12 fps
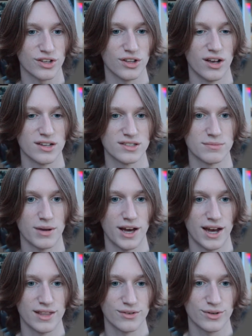the closet
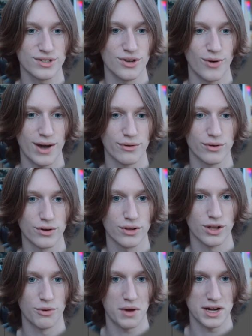behind. There is no outer
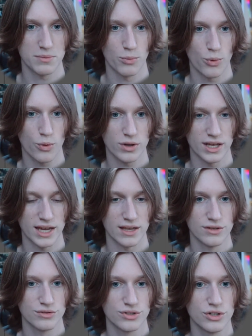glow anymore like I
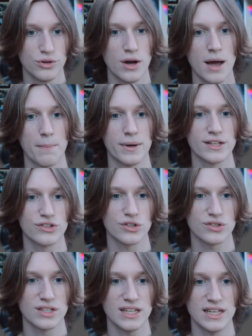used to, but it's
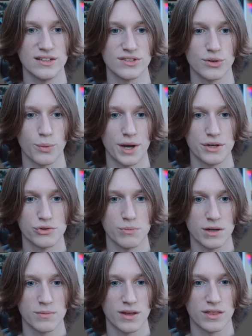just an easier way to
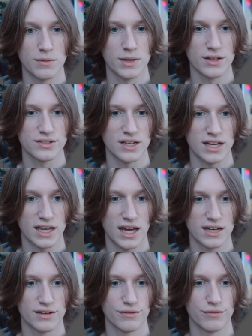make my thumbnails, and I
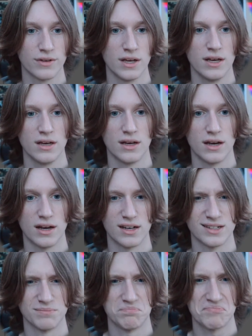kind of
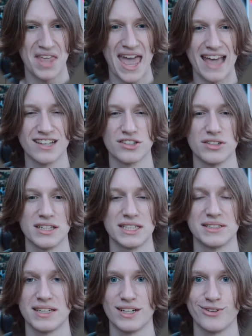angle
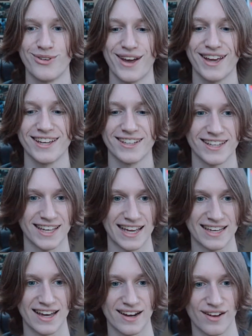it in a way. Like,
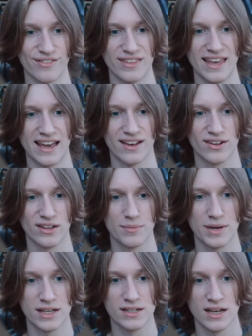I cut off the angle a
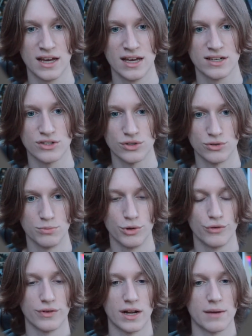bit to
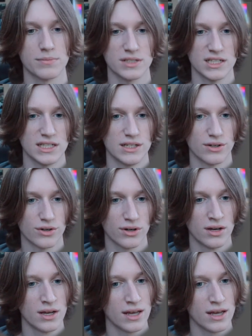move it up to here,